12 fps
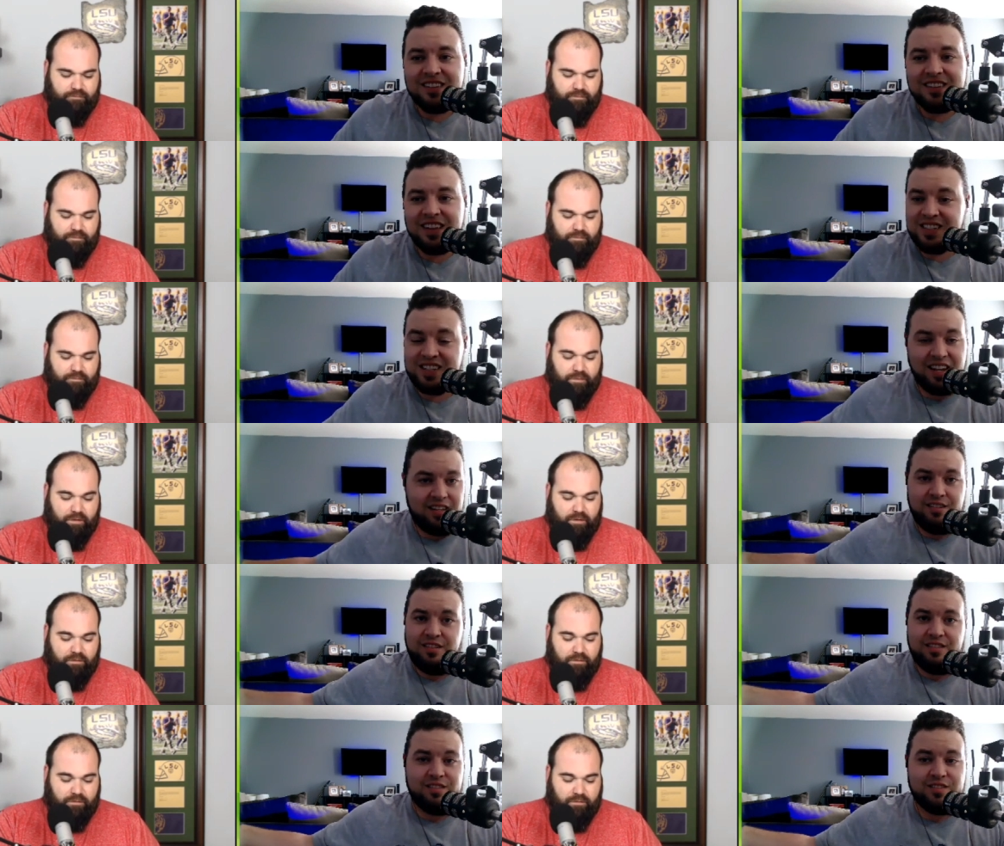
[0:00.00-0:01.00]
Speaker 1: That's a,
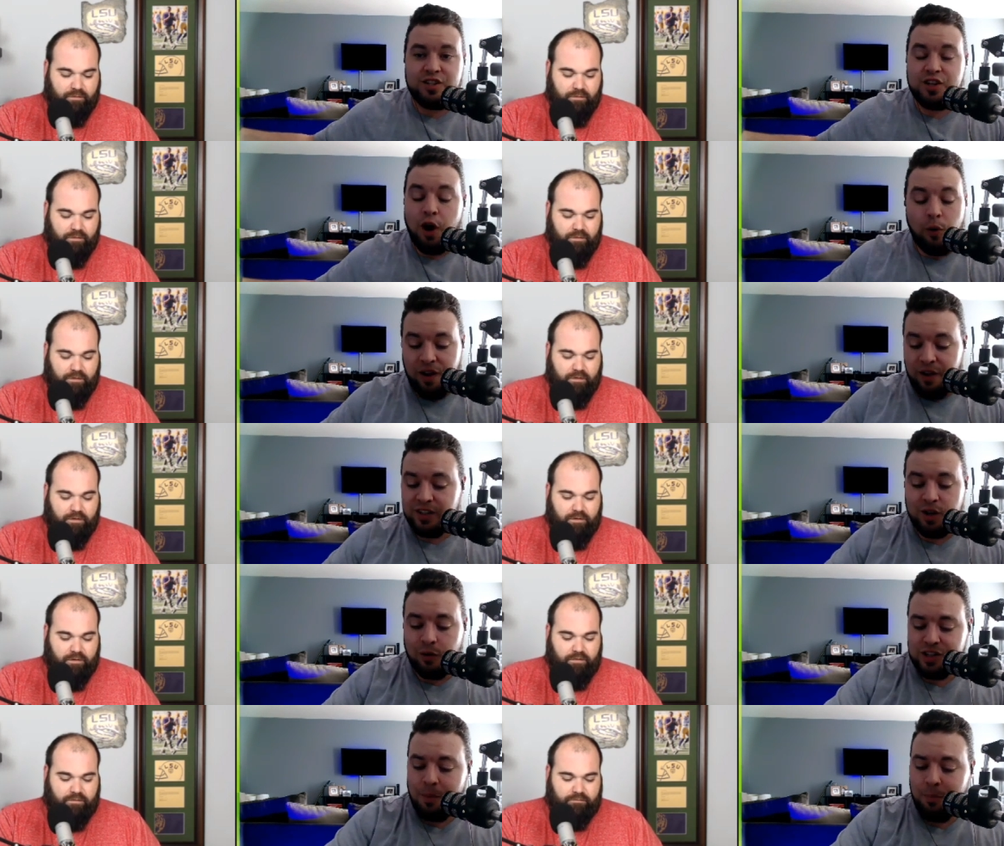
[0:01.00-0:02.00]
so if it's
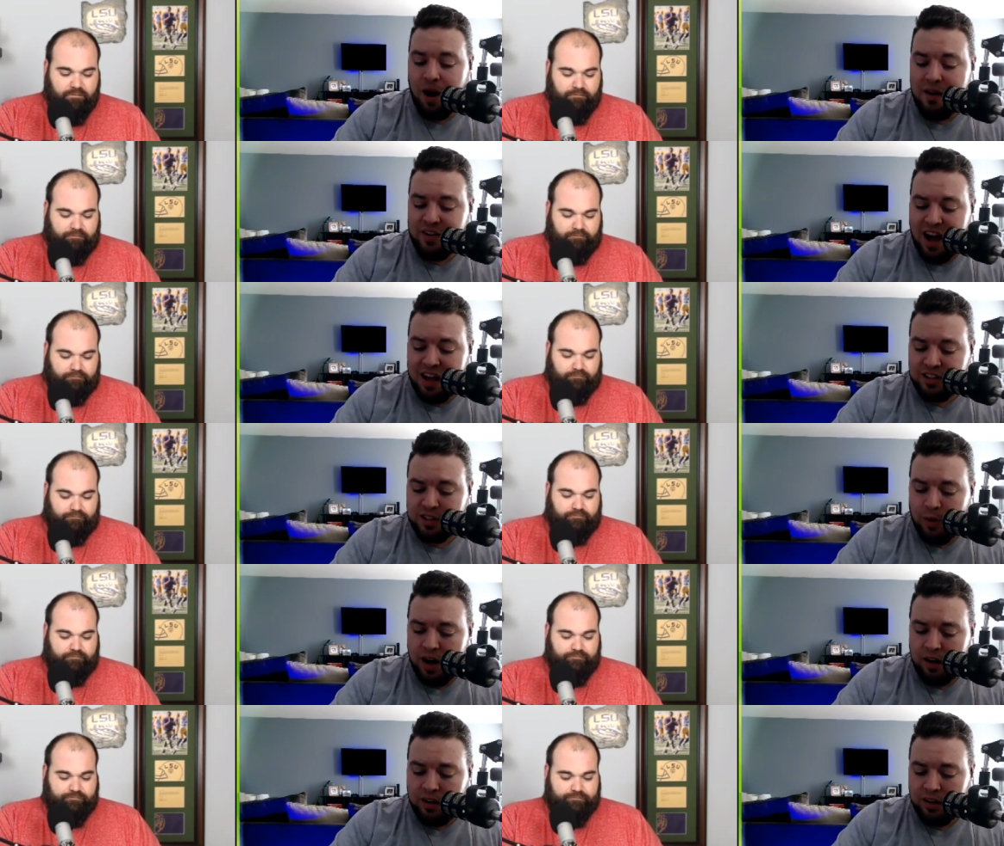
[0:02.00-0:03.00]
on some private island
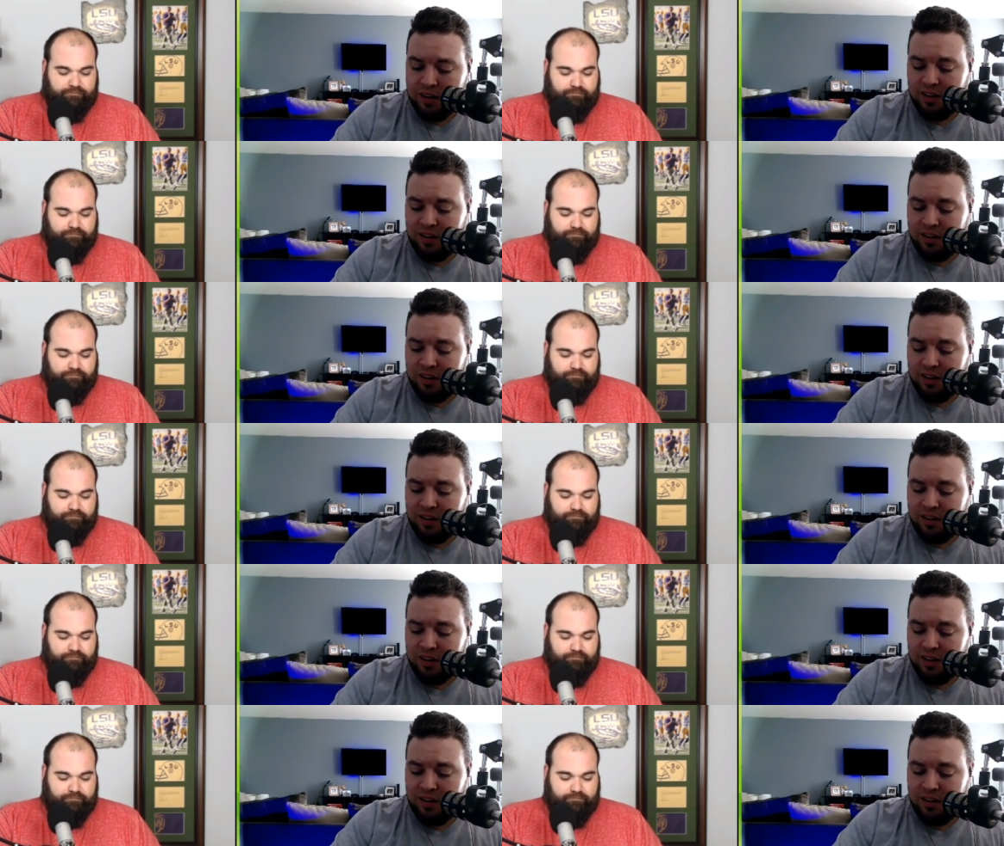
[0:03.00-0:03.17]
somewhere,